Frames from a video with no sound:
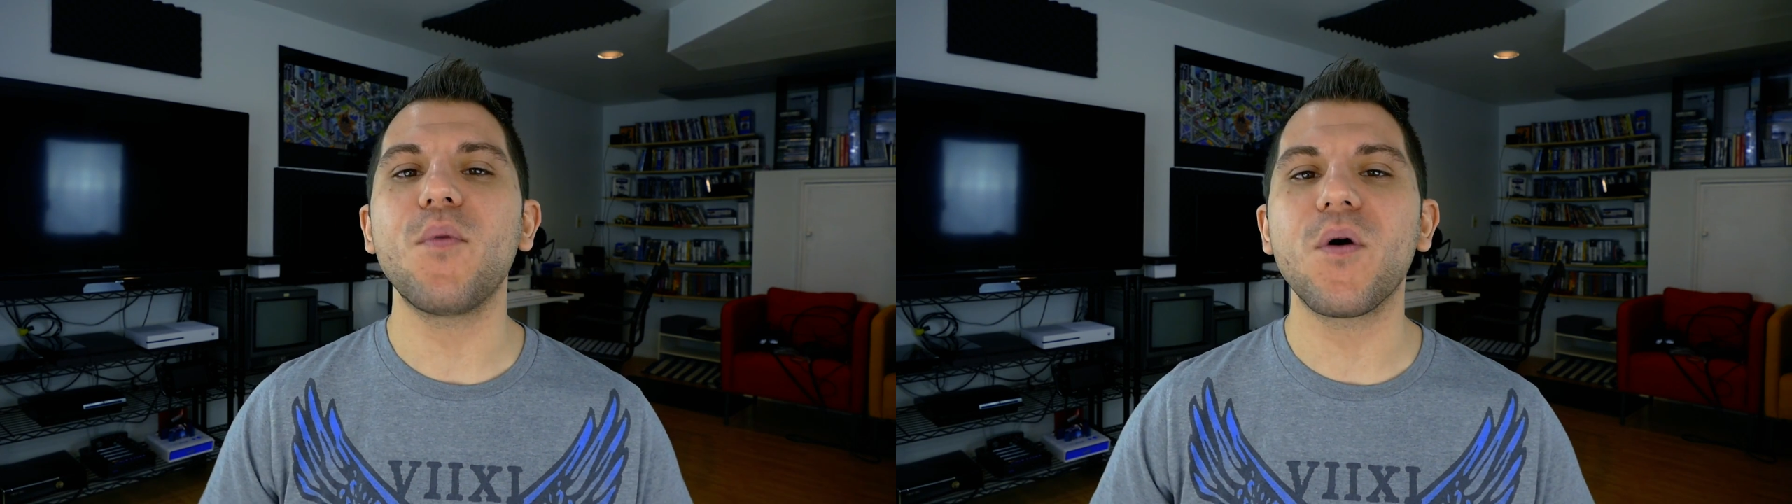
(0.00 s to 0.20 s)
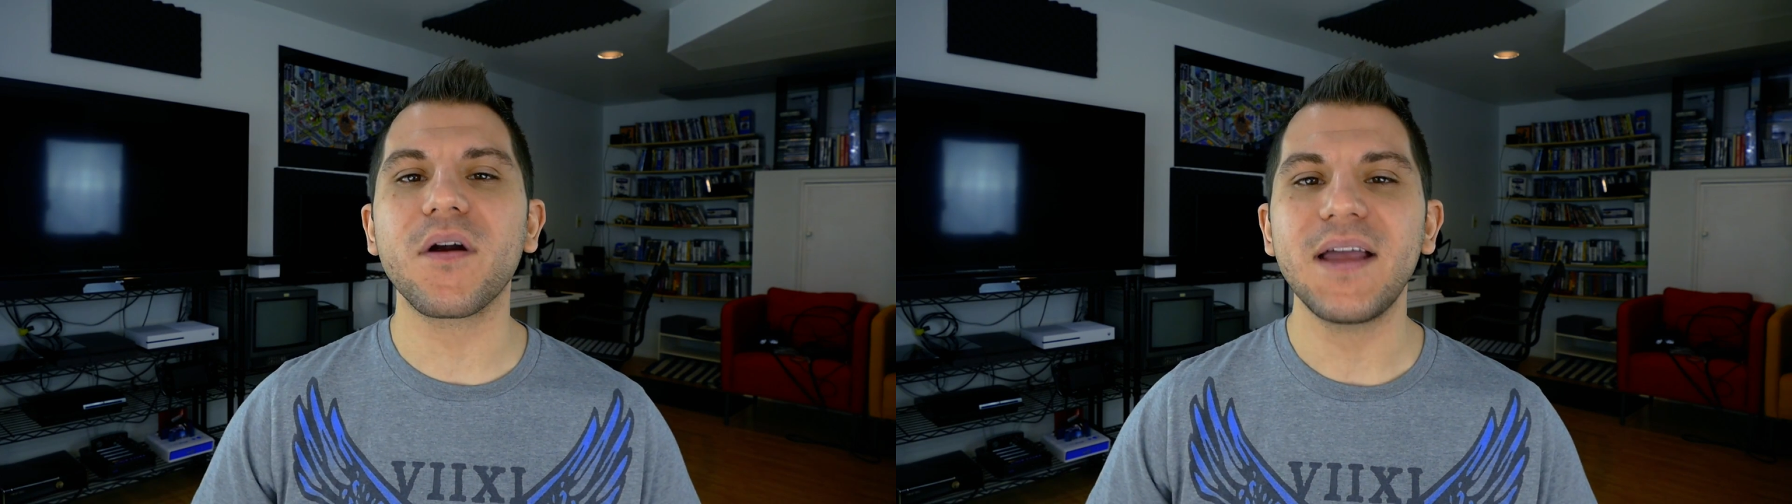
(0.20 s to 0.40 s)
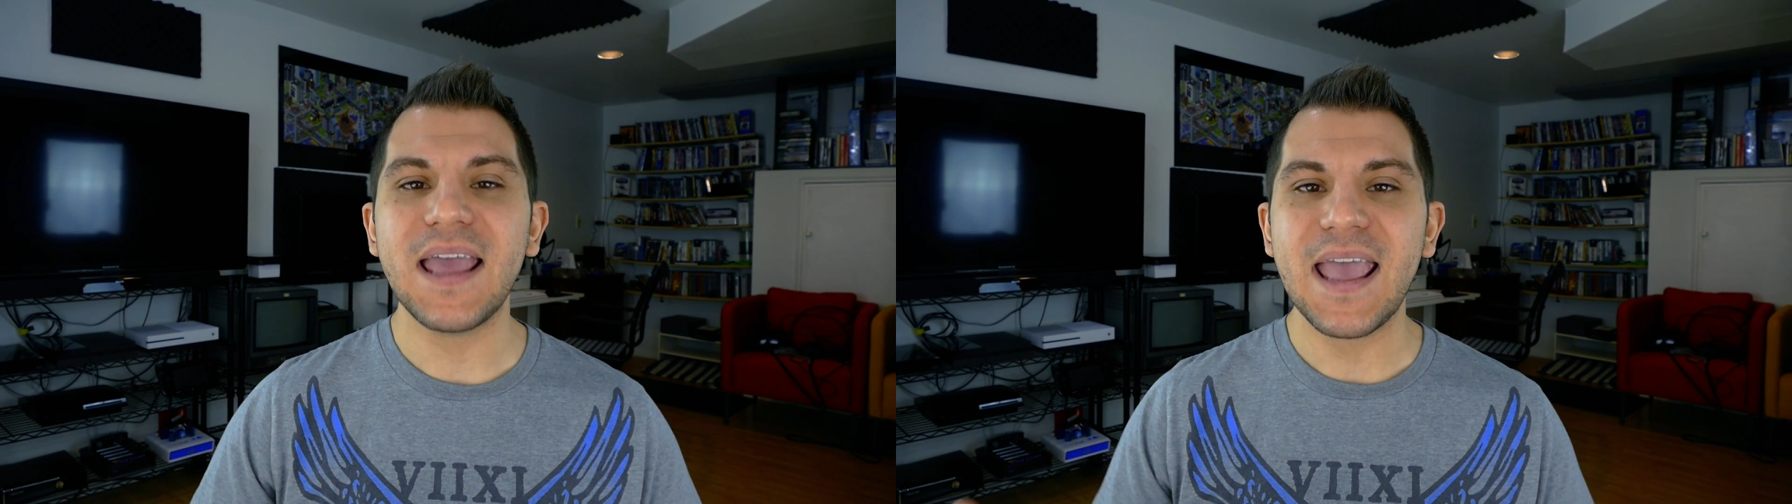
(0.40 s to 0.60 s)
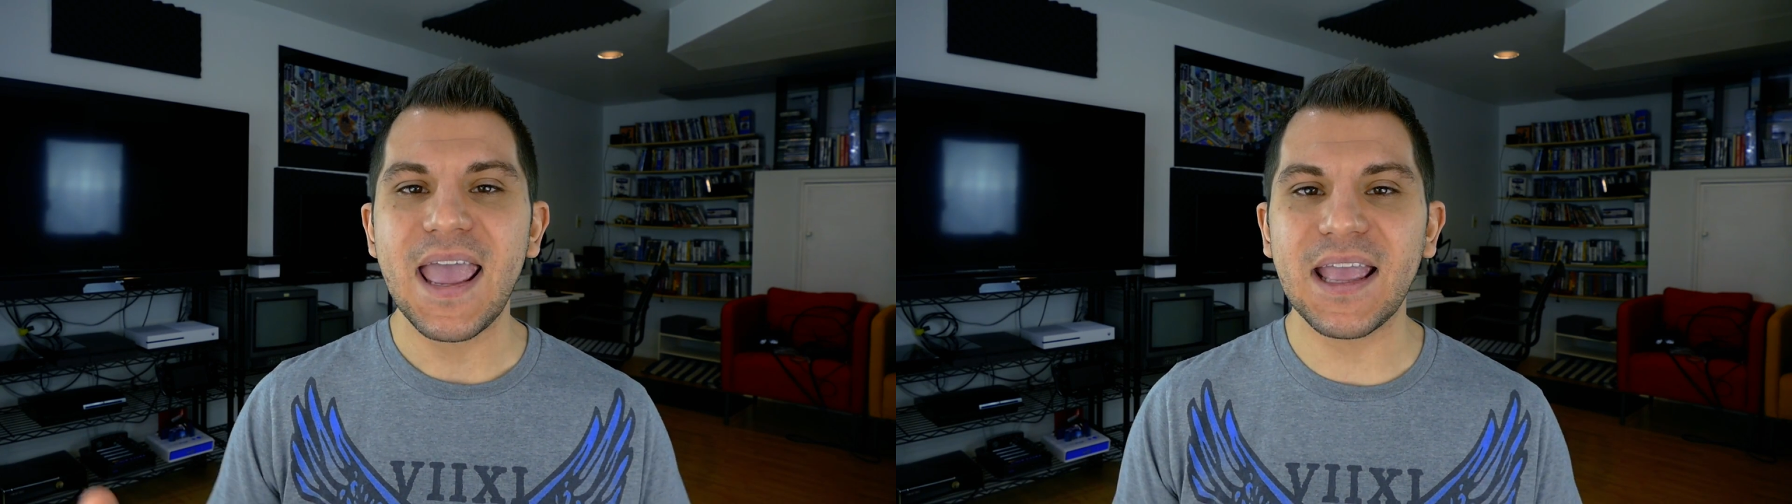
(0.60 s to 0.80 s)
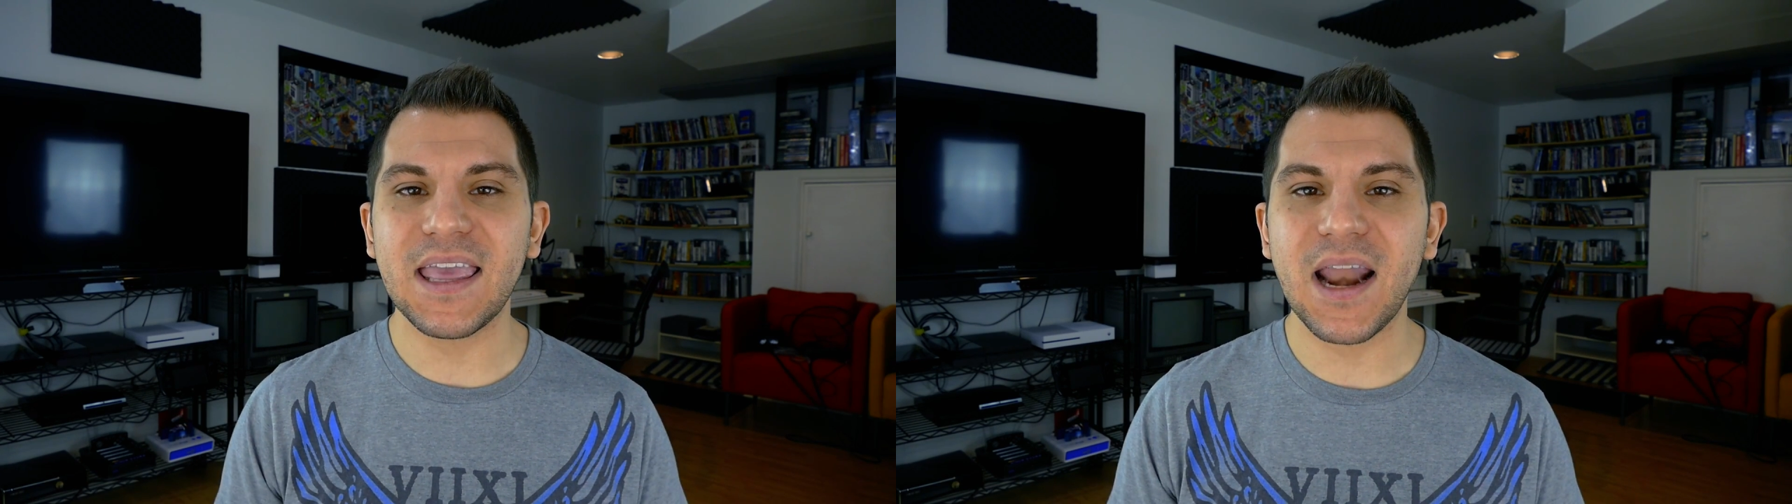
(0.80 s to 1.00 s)
more
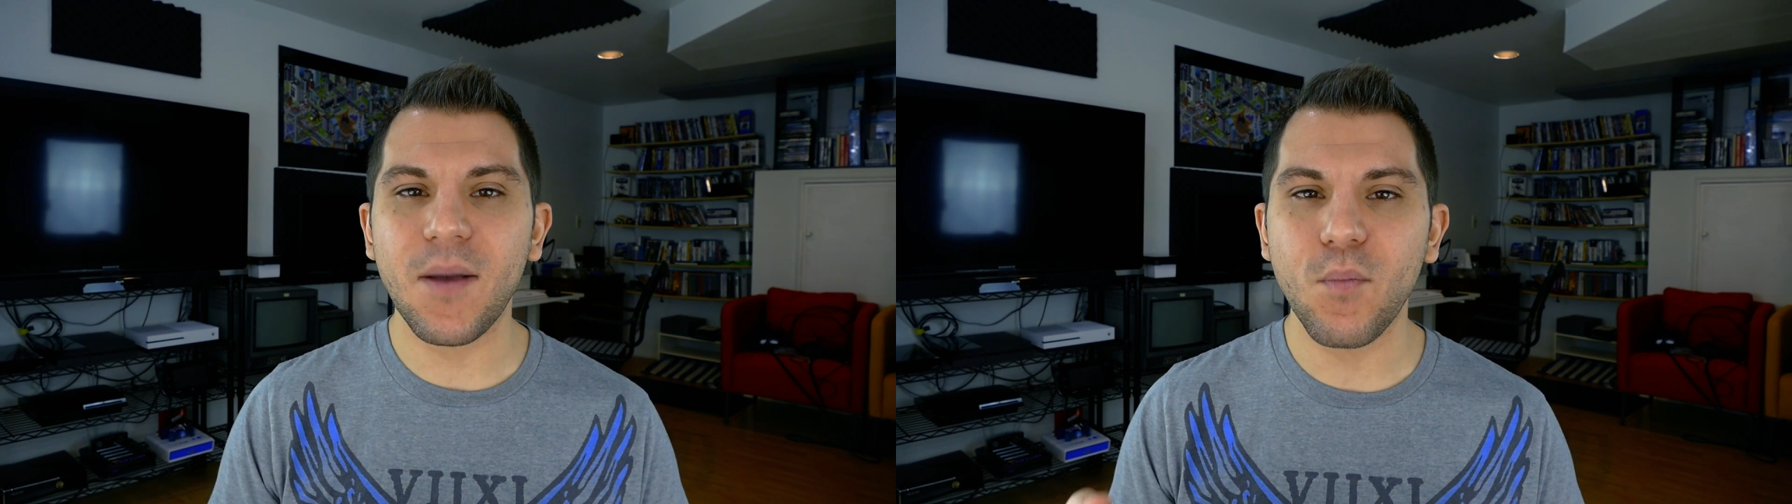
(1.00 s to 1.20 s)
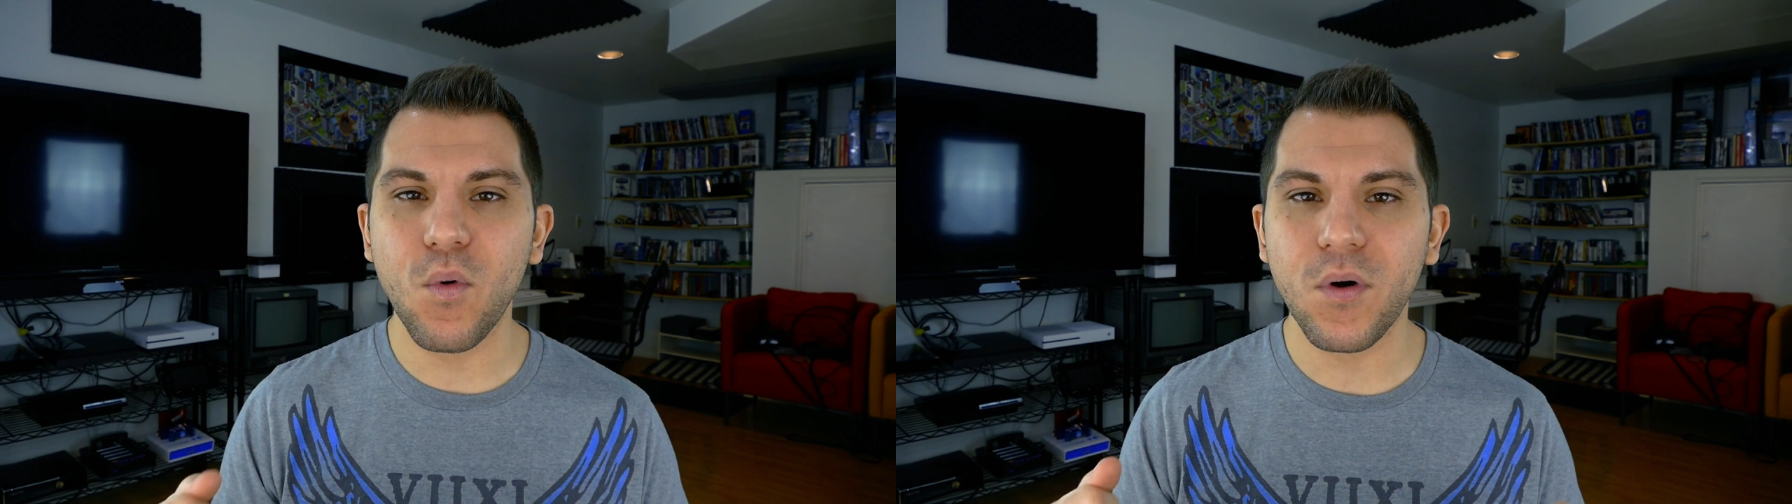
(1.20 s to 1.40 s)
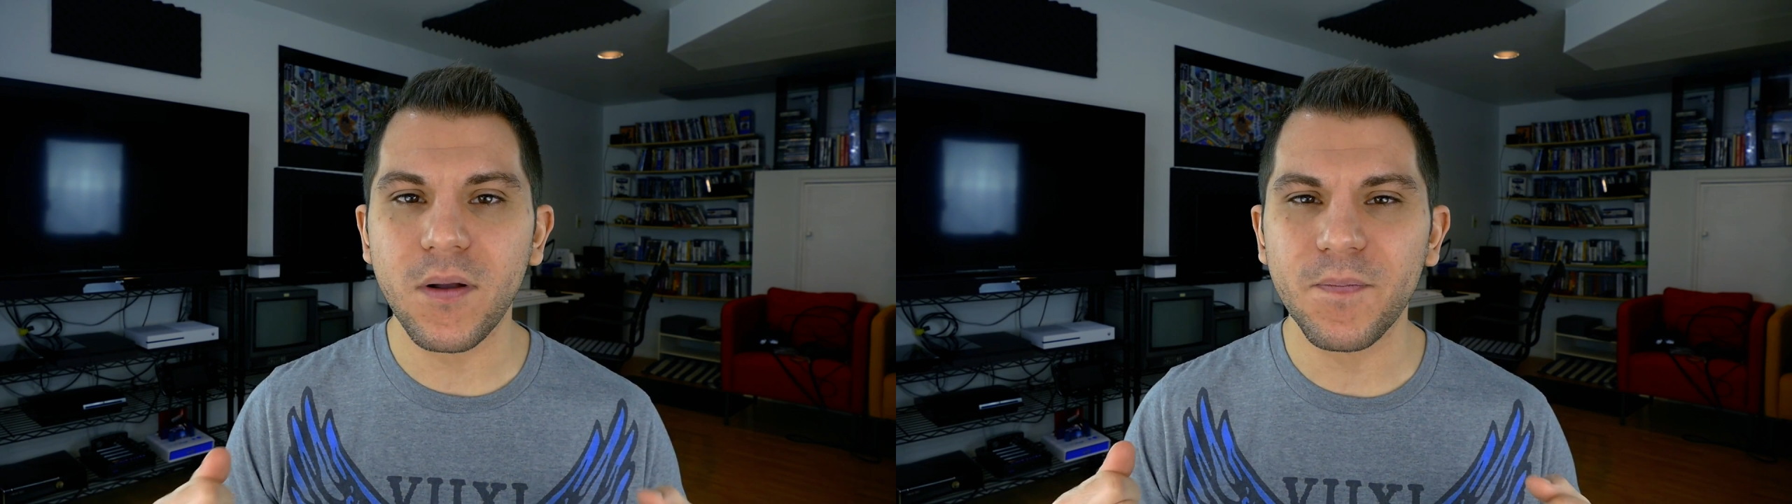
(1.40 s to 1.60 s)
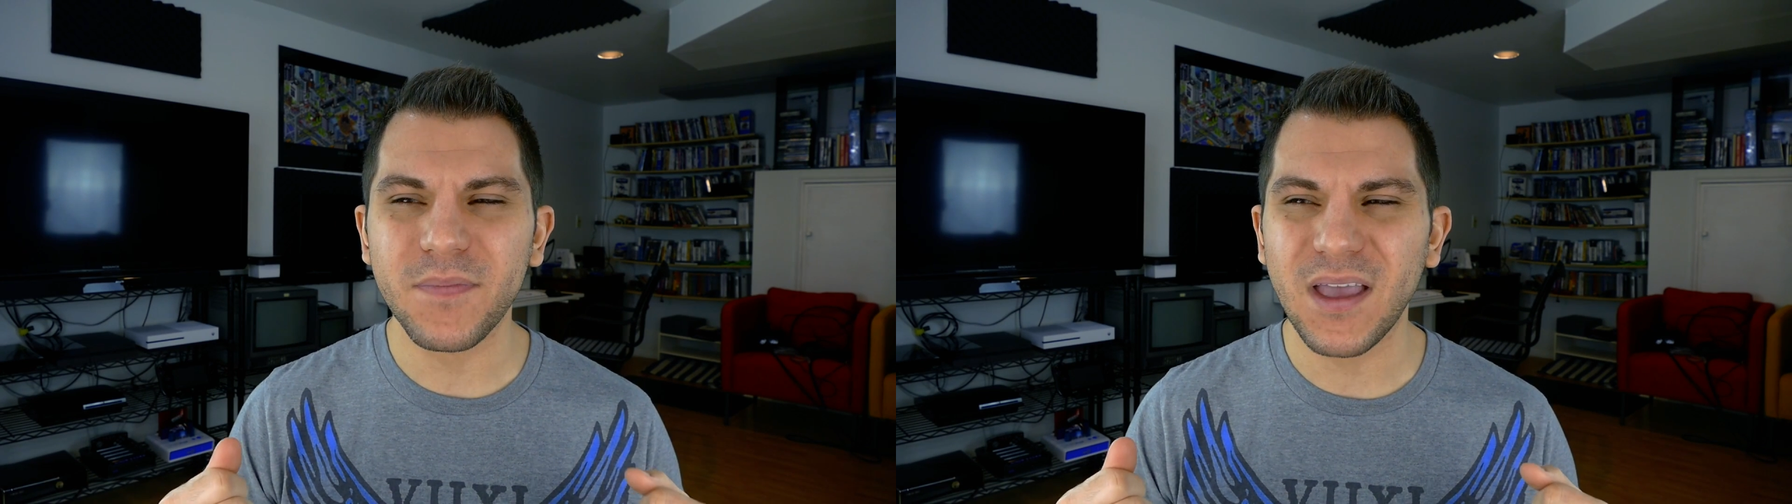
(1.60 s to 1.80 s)
and get a more